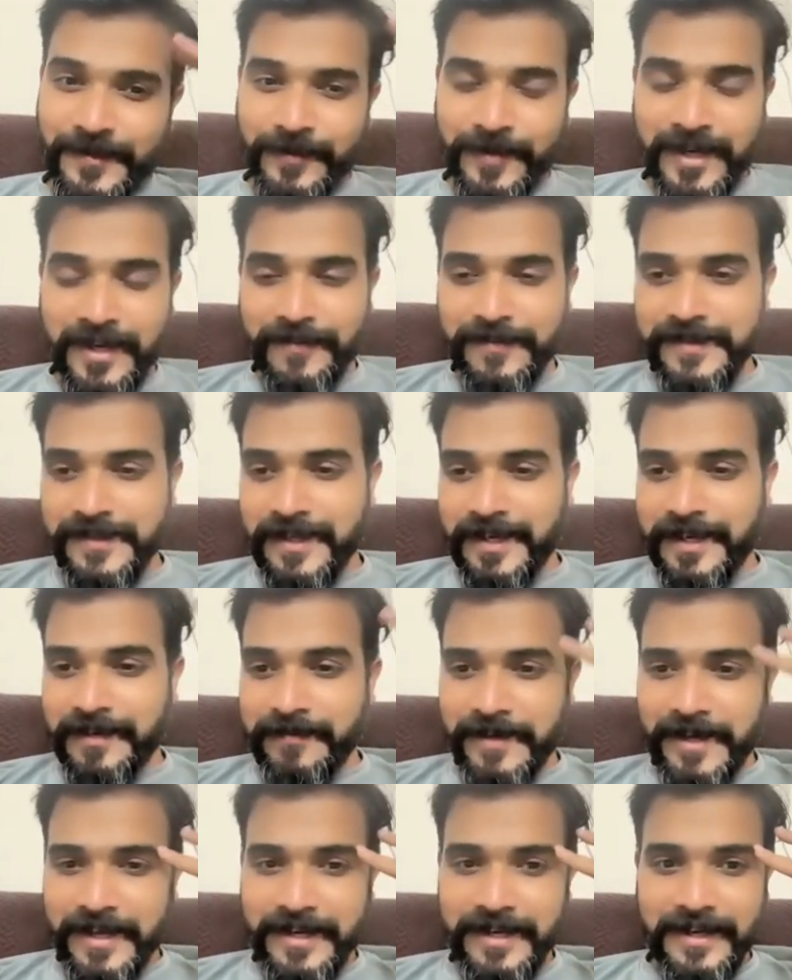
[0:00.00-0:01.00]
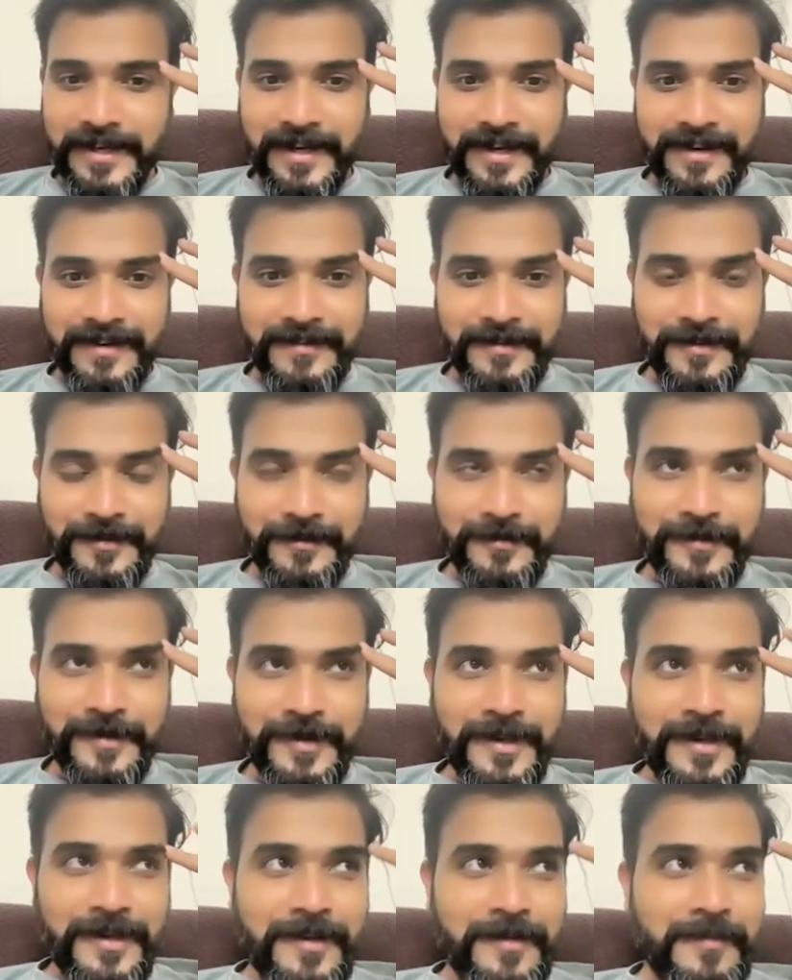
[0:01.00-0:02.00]
When I was getting married, I know
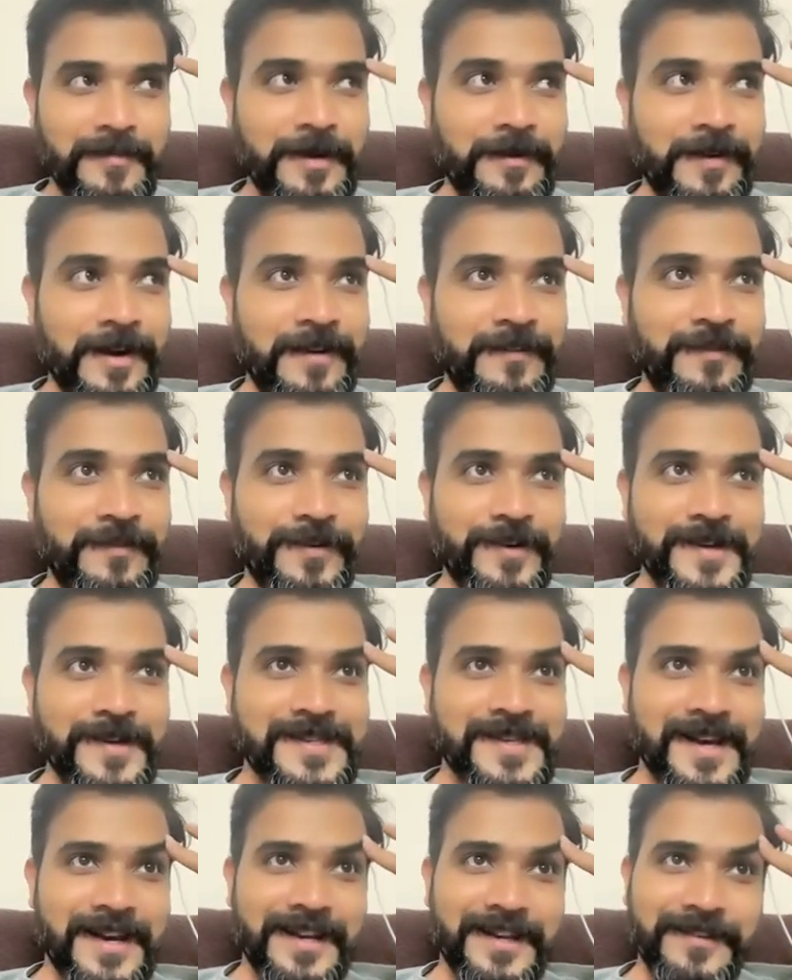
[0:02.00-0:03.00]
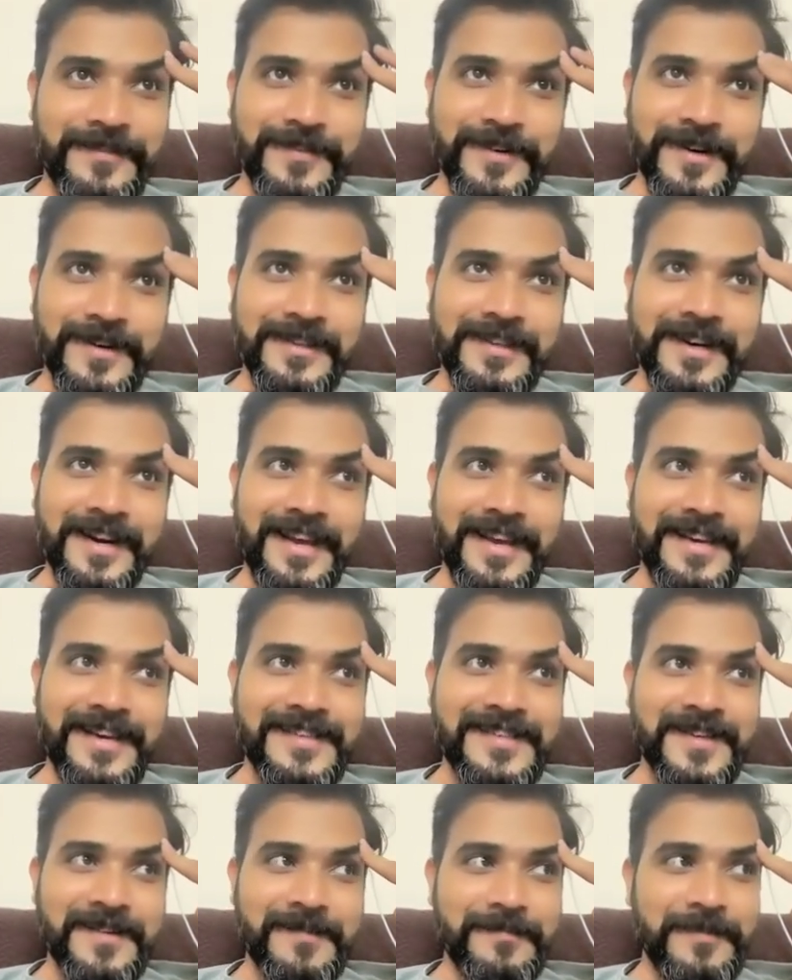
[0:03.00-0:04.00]
my wife wore a sari worth like
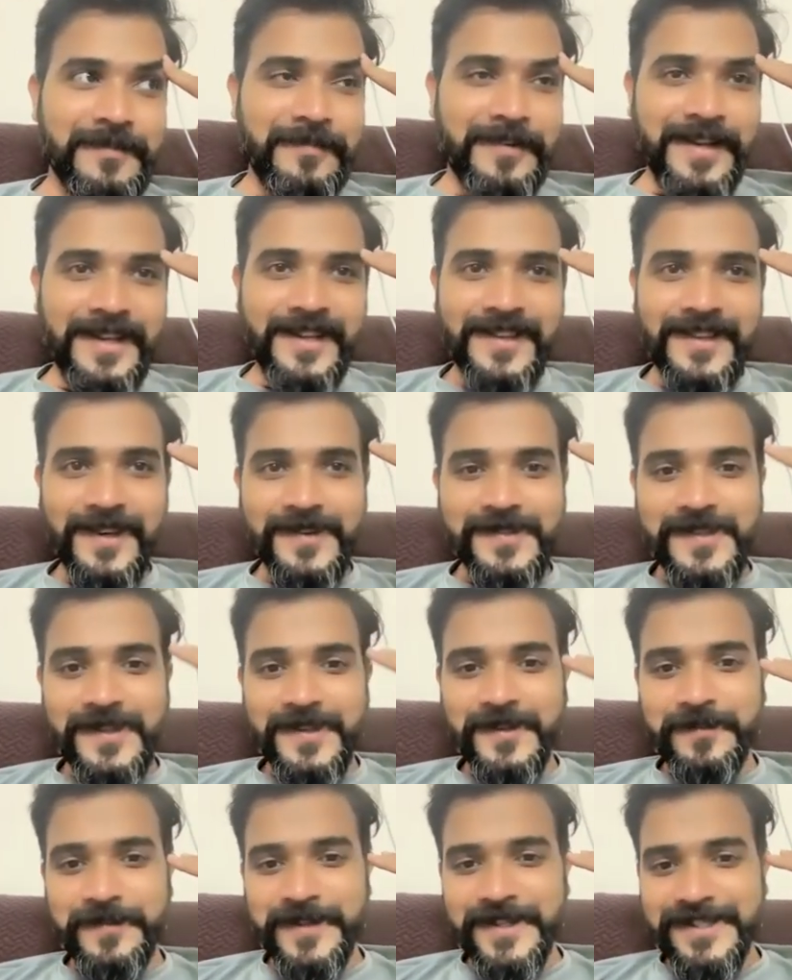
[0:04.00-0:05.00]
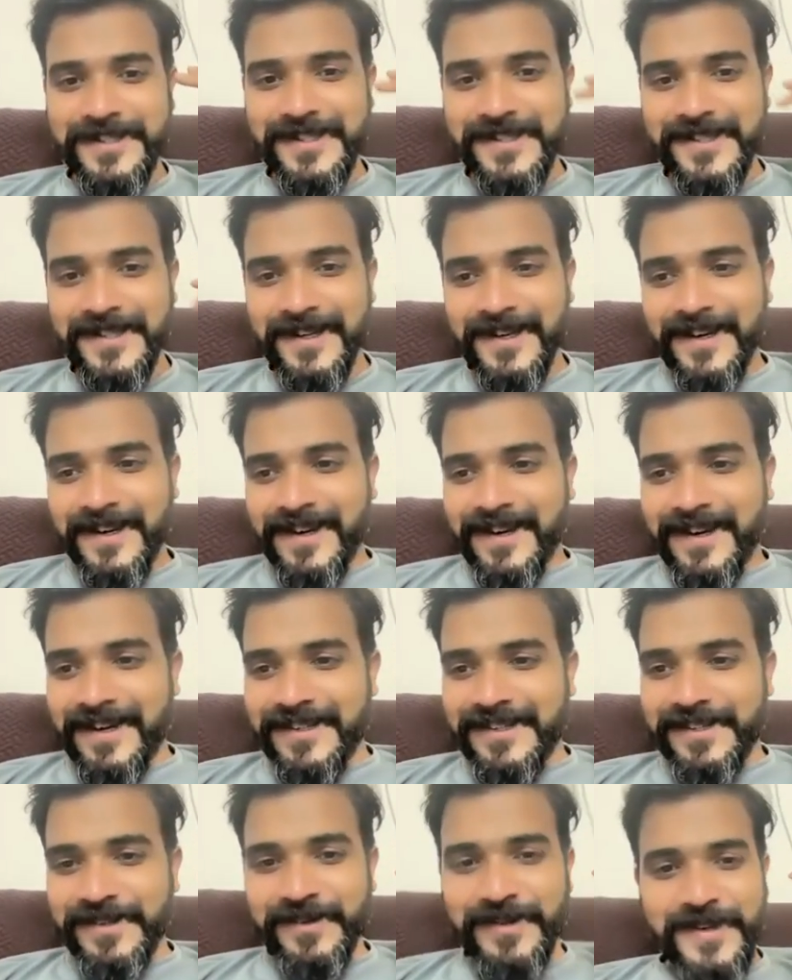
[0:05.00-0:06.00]
some 15,000 rupees,
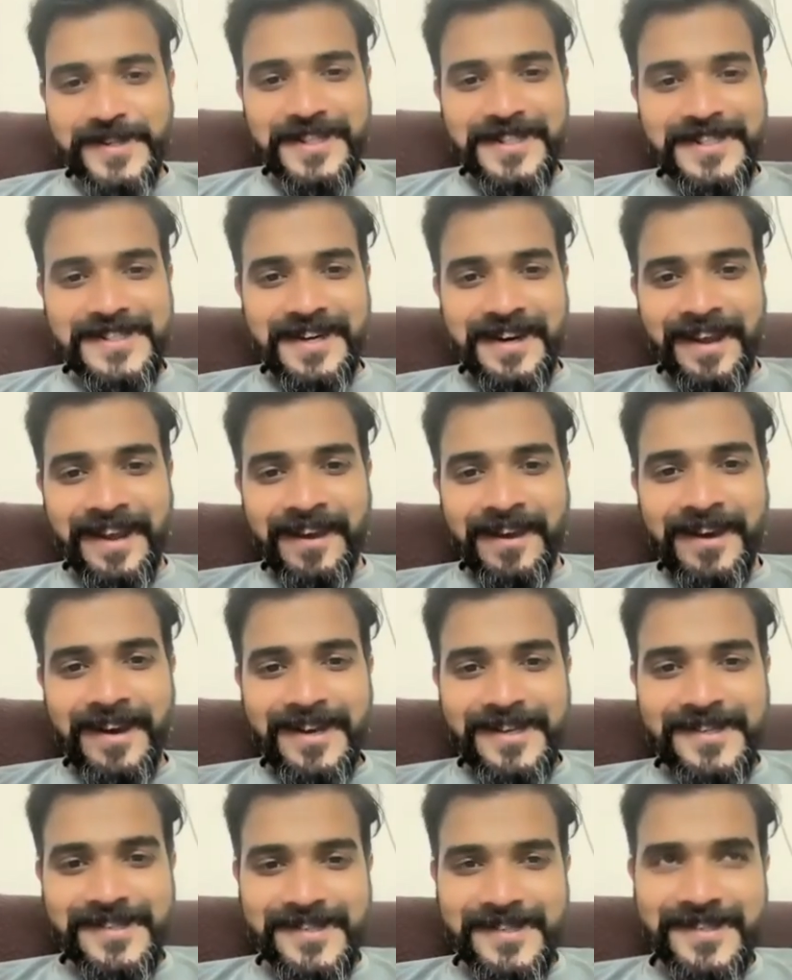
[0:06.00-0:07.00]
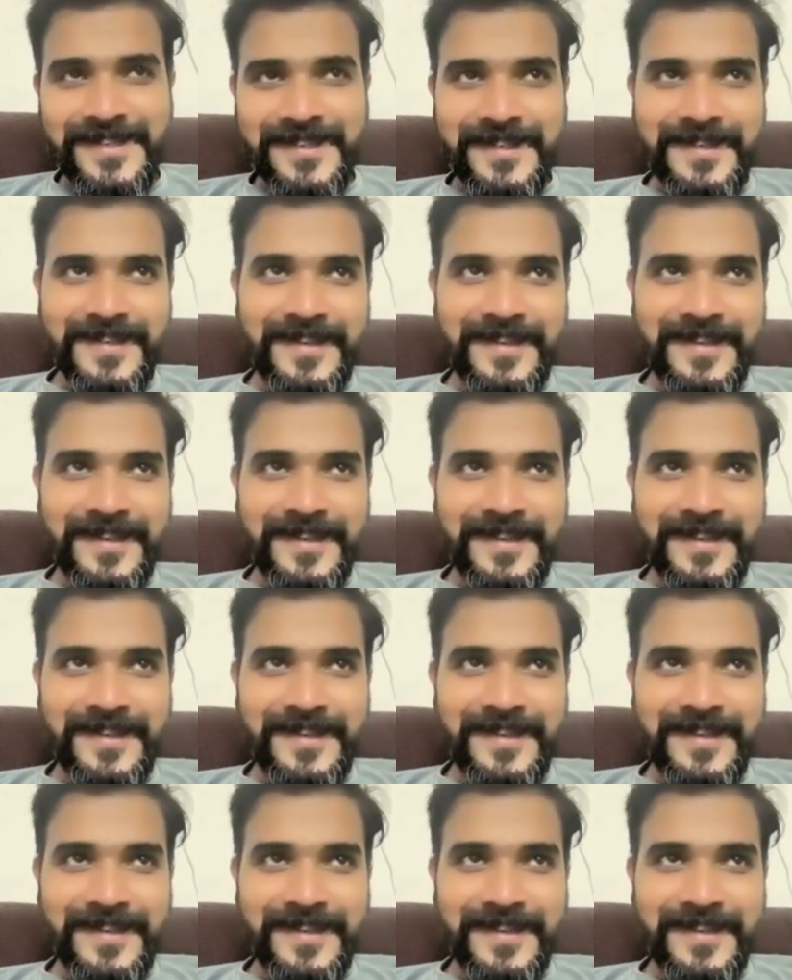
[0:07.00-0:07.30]
and she wore these lehengas,